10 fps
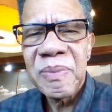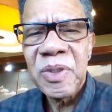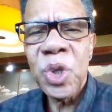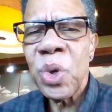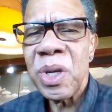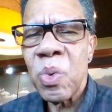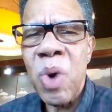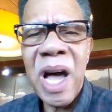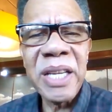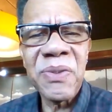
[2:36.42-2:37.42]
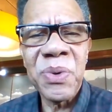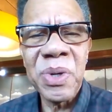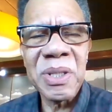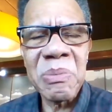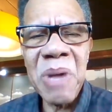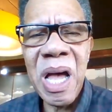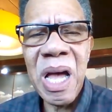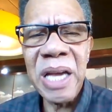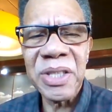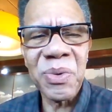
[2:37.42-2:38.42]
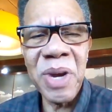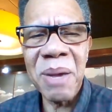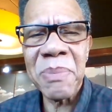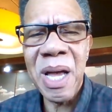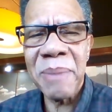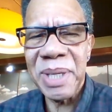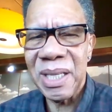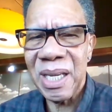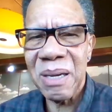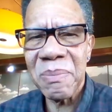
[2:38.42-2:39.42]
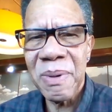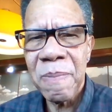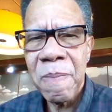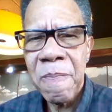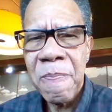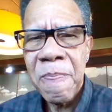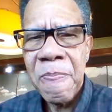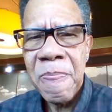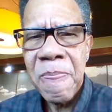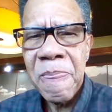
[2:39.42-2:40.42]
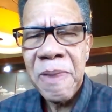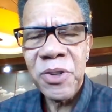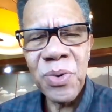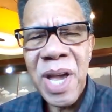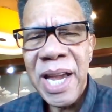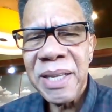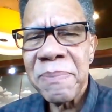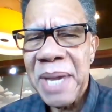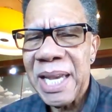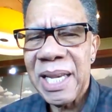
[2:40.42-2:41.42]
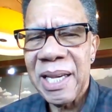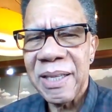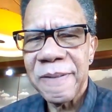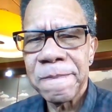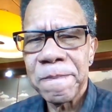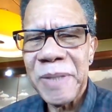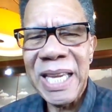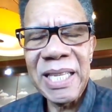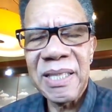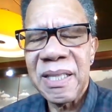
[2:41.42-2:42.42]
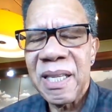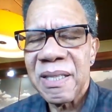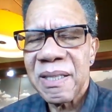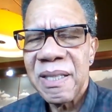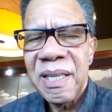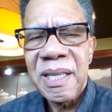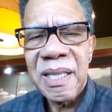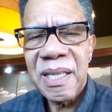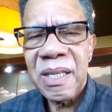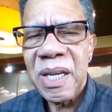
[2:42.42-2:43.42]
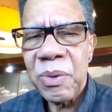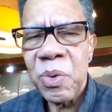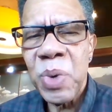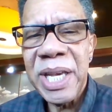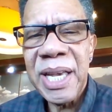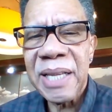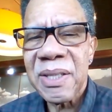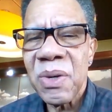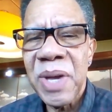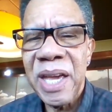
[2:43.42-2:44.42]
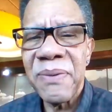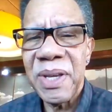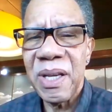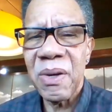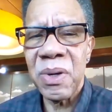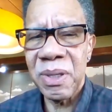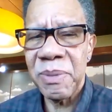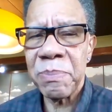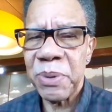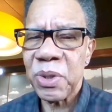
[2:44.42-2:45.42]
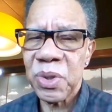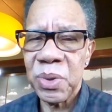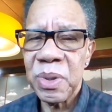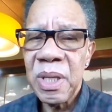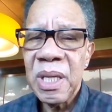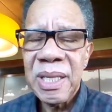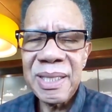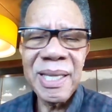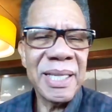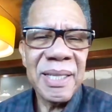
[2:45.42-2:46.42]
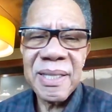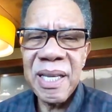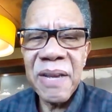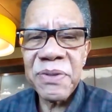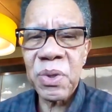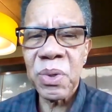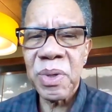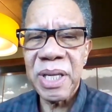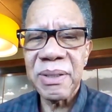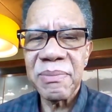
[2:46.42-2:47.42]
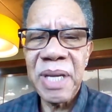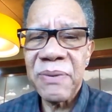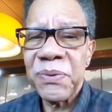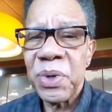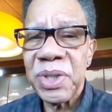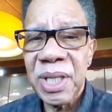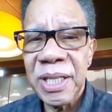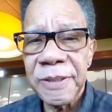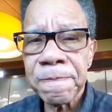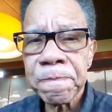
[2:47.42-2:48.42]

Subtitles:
doing the wash for his mom, his grandmom, and him, trying to make it. And it just, the weight got so heavy on him in book 2 till he just left school at 14.